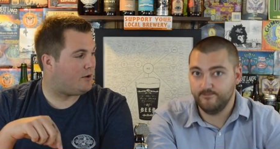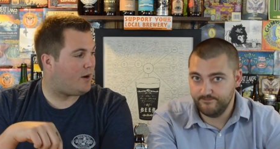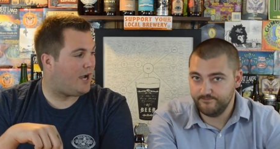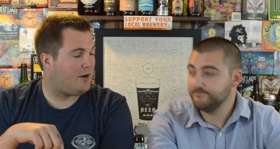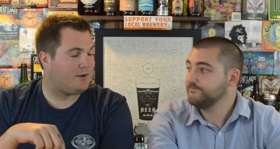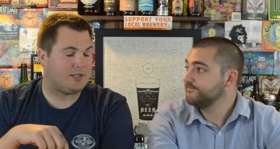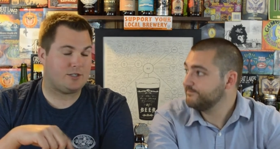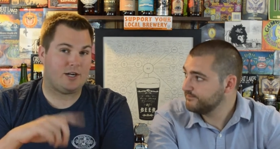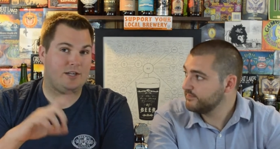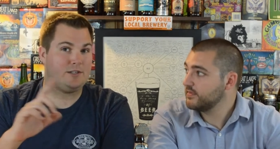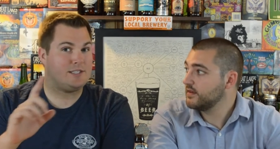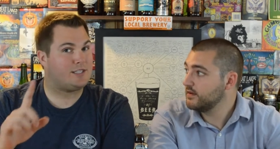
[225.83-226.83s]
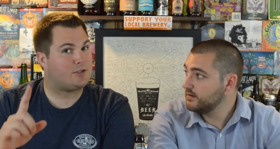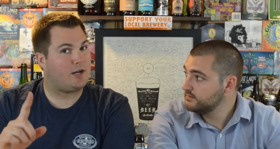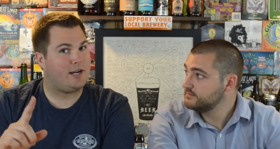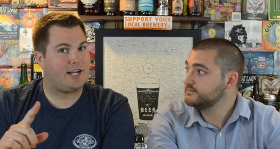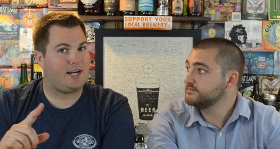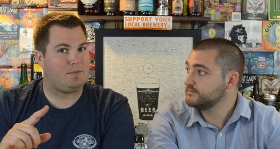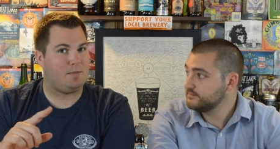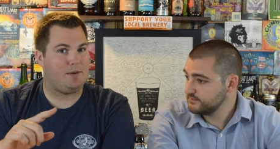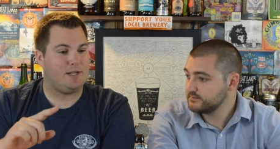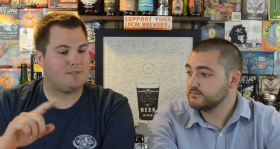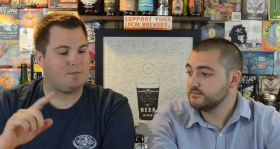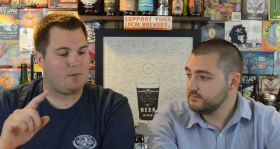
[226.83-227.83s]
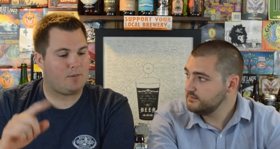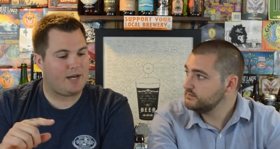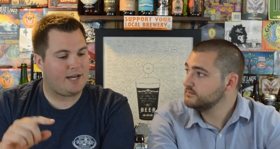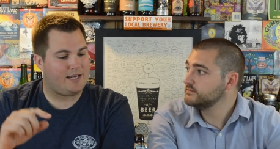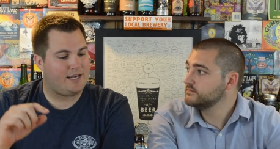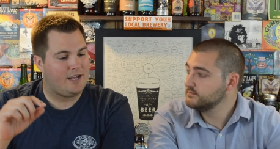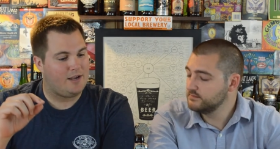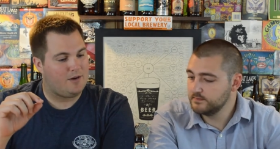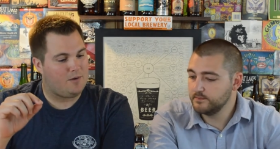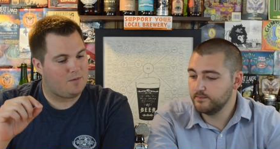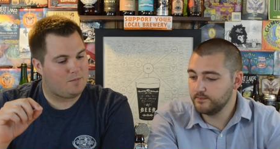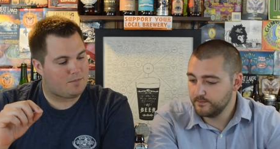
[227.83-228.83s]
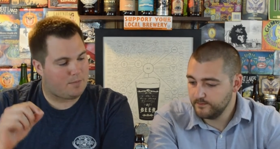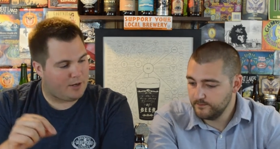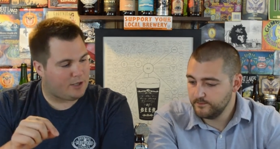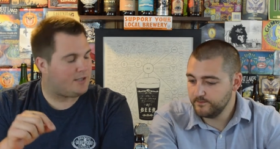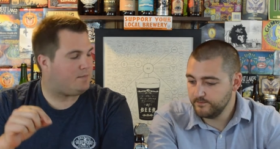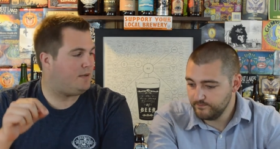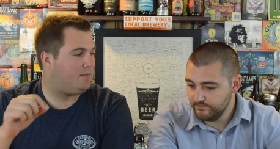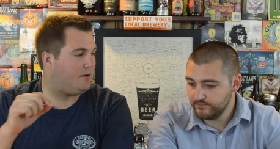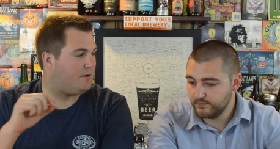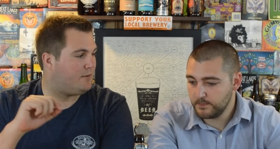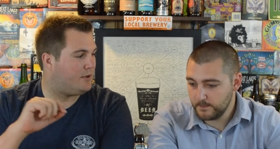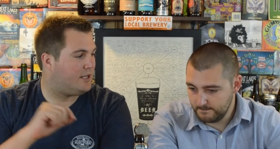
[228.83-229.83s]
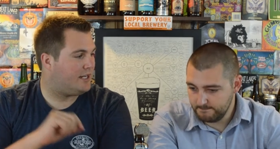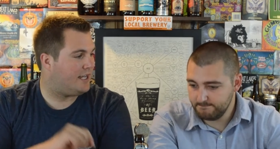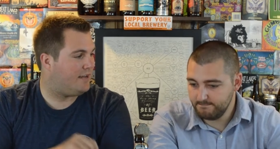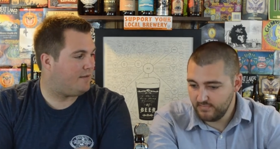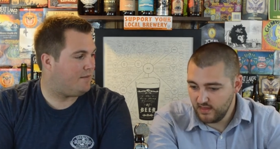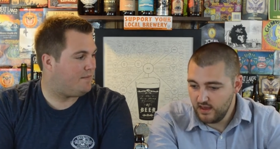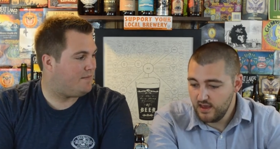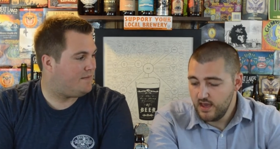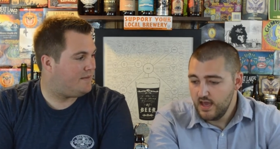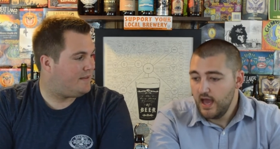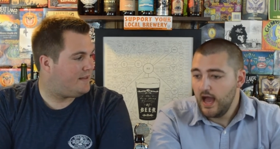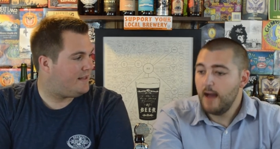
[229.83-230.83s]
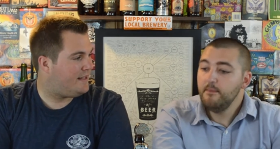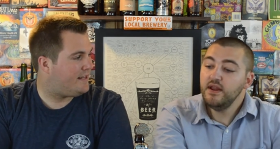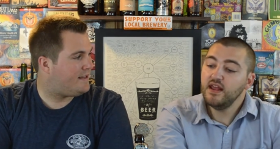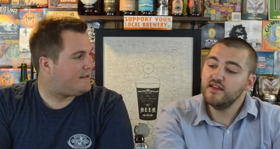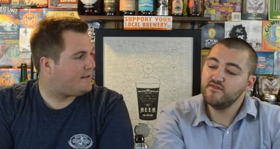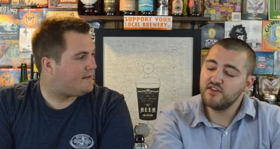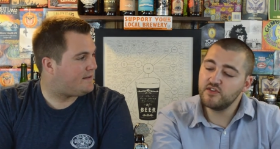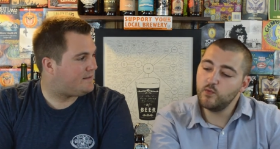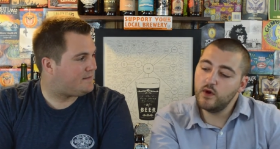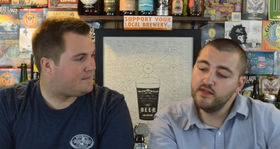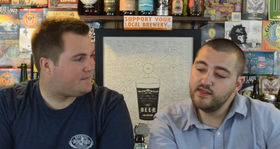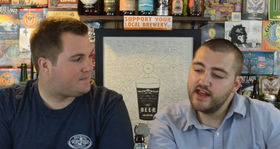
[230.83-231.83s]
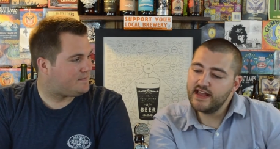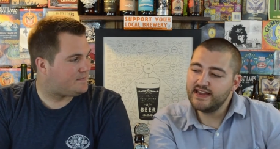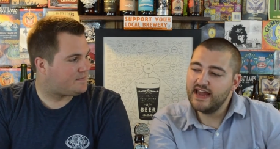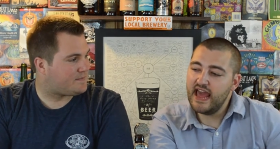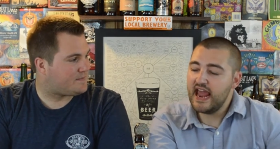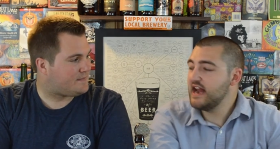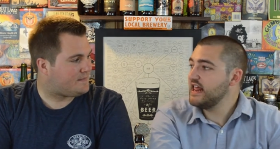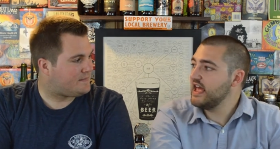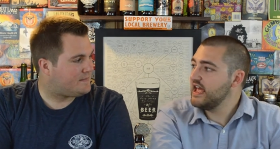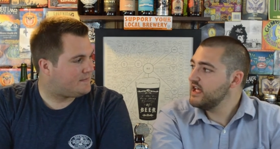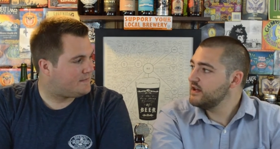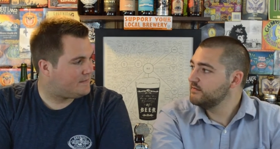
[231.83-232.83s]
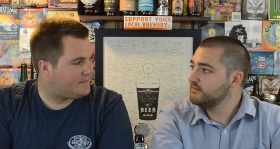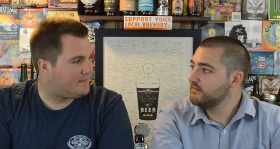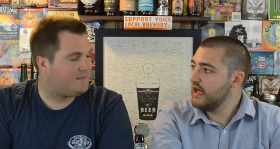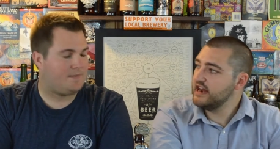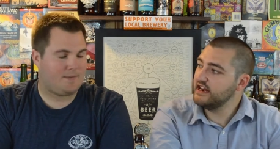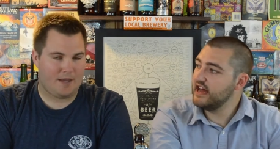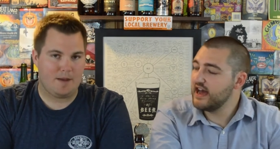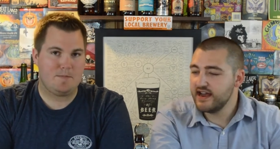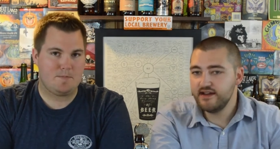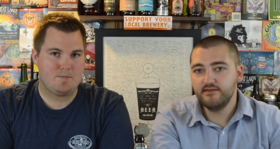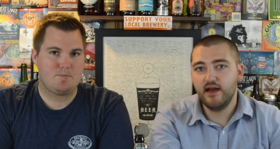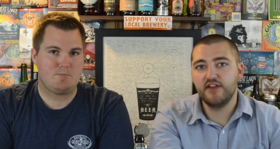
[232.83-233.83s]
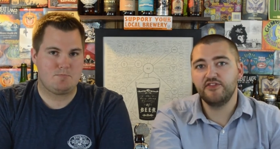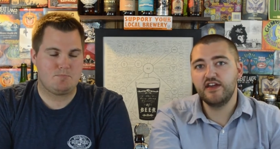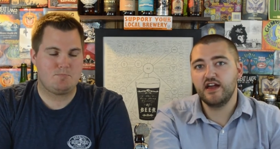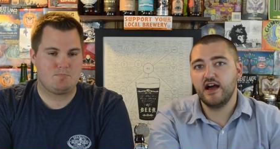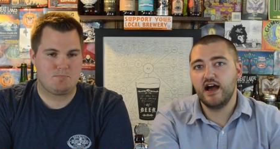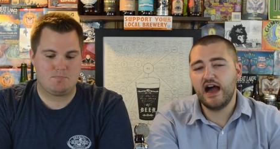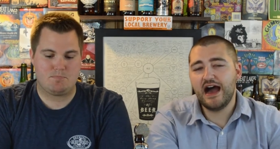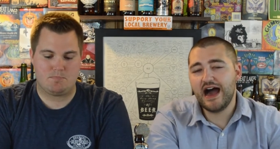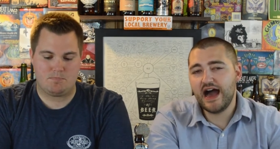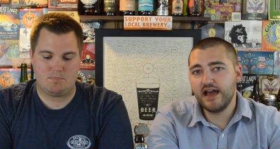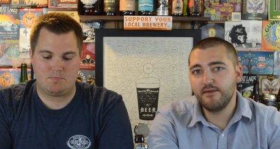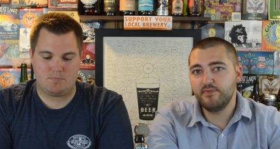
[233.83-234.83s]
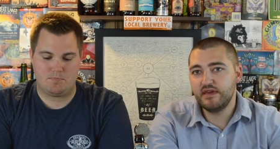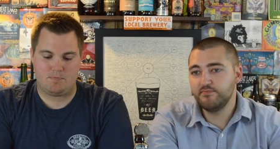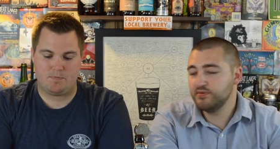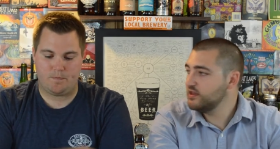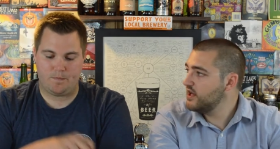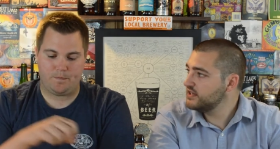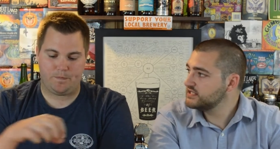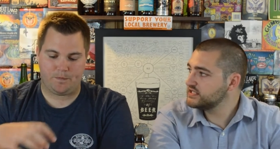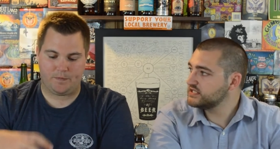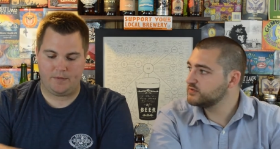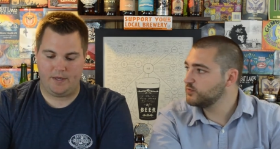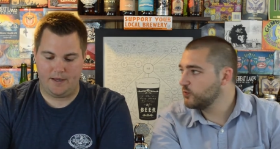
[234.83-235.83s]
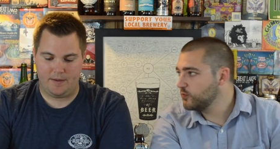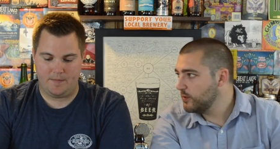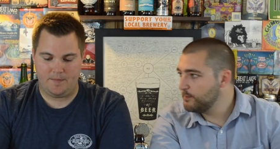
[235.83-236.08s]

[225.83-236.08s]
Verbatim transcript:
Speaker 1: in Ohio get to try it. You'll get to try it in a couple months. But Ron, prepare the people. What are you mm-hmm. going to give them?
Speaker 2: I'm going to give this one like an 88. 89. I think a uh, high B plus, yeah.